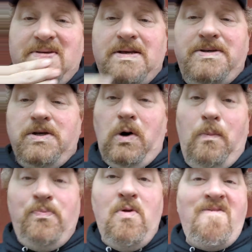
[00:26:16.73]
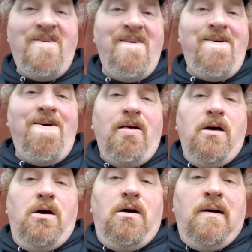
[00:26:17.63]
So,
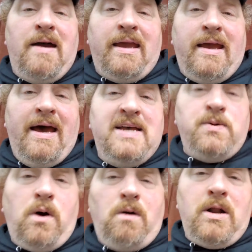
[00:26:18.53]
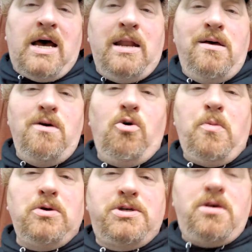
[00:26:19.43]
all right, guys, we're going on
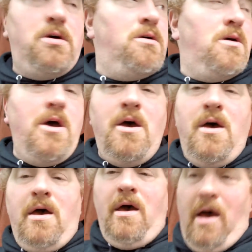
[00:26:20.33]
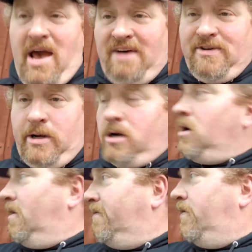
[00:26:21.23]
almost a half a year
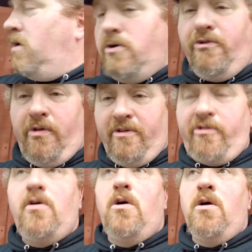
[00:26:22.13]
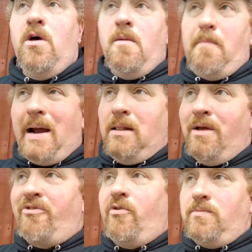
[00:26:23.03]
of useless,
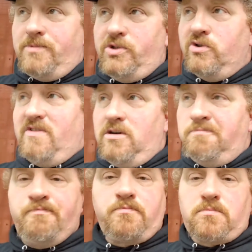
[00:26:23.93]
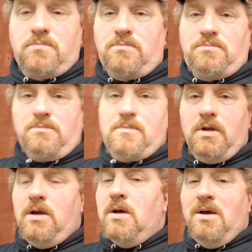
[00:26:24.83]
mindless drivel.
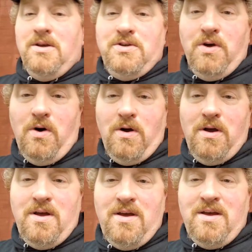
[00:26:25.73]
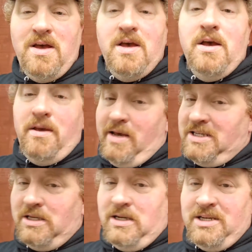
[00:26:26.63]
So, yes,
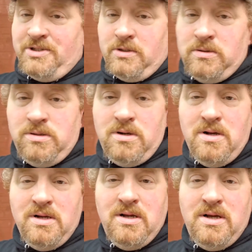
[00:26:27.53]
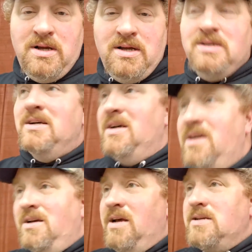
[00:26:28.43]
it does, Drew.
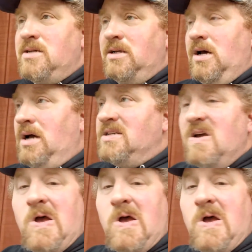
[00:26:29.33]
Yes, it does.